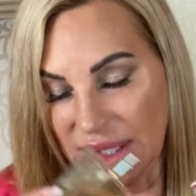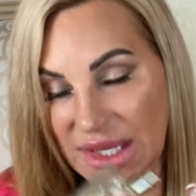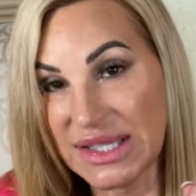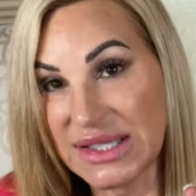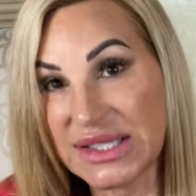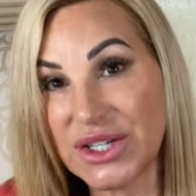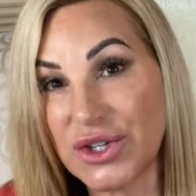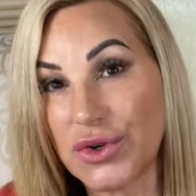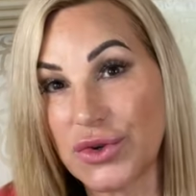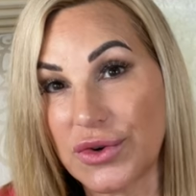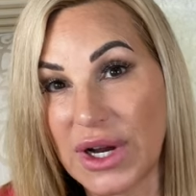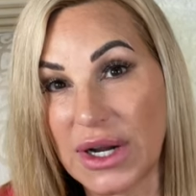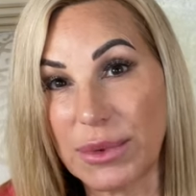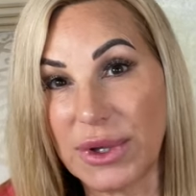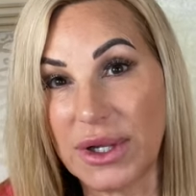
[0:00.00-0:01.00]
It's
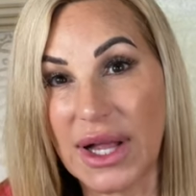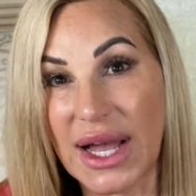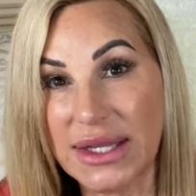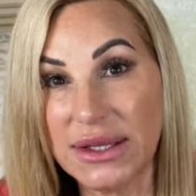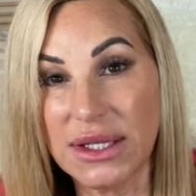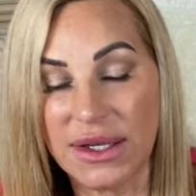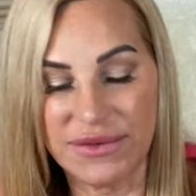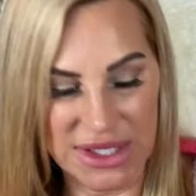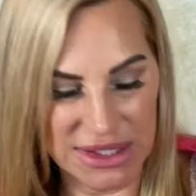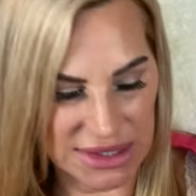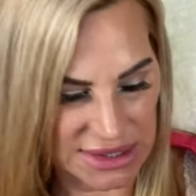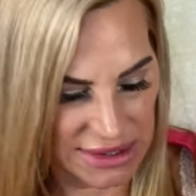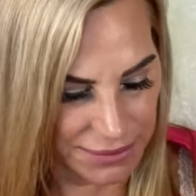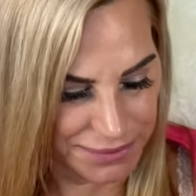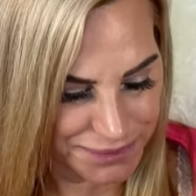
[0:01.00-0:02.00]
incredible. I love
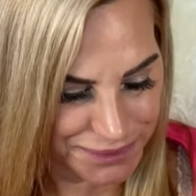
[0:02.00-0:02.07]
this.